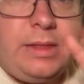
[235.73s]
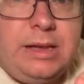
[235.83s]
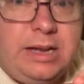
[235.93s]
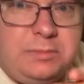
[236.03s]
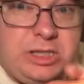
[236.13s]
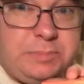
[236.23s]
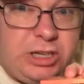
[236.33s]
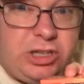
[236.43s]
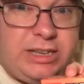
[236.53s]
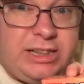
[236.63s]

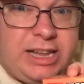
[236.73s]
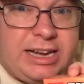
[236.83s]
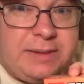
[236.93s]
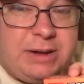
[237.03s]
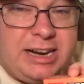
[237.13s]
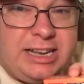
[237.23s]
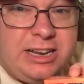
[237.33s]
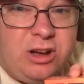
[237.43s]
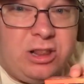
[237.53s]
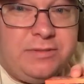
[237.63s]
especially glad I'm not
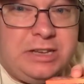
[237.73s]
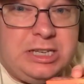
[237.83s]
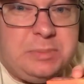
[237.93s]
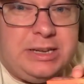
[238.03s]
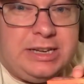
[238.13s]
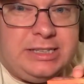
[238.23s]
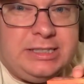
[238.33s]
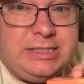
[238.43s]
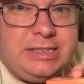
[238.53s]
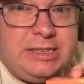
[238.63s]
getting all of these
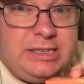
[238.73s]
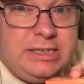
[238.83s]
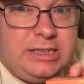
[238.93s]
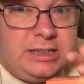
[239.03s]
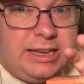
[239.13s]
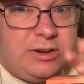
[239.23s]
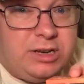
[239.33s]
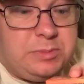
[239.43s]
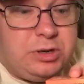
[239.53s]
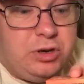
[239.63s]
because Lego
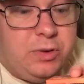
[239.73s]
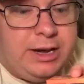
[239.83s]
has been doing